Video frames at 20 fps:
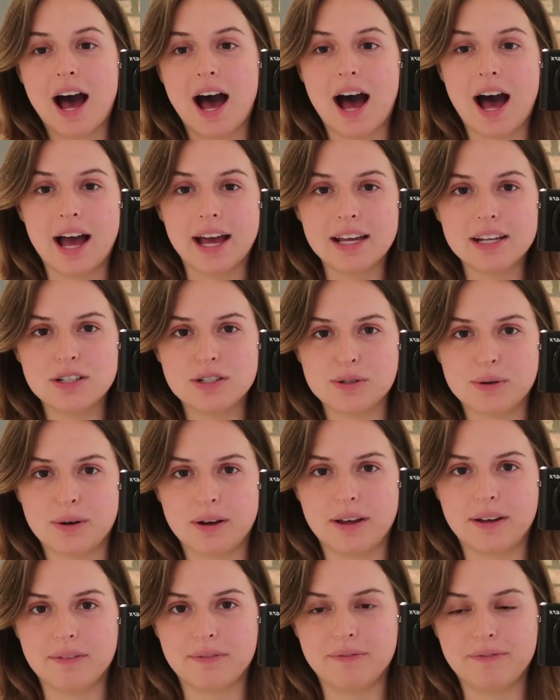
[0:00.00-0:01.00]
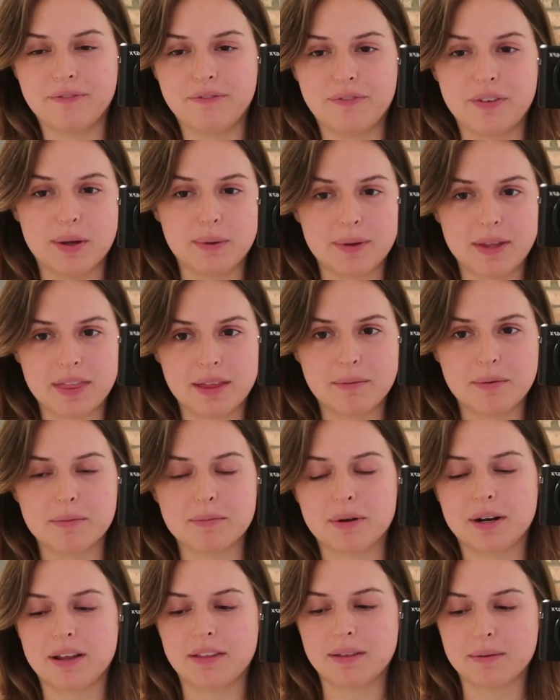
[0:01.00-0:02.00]
I enjoy filming them and
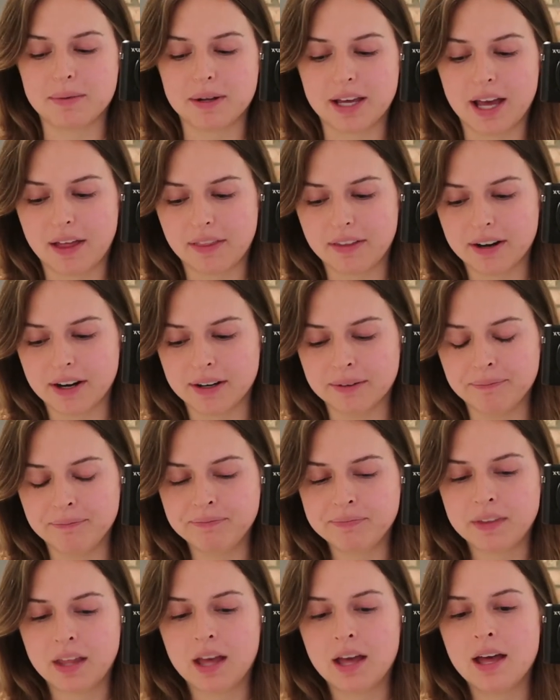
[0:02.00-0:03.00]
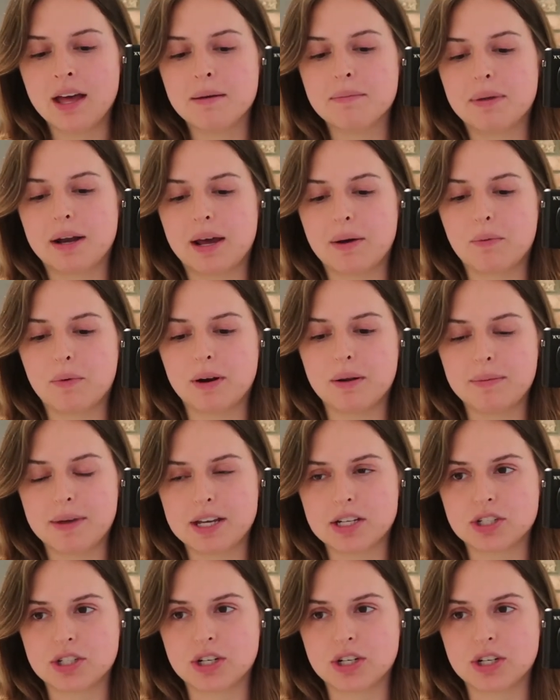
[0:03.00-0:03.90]
putting them together but I want to make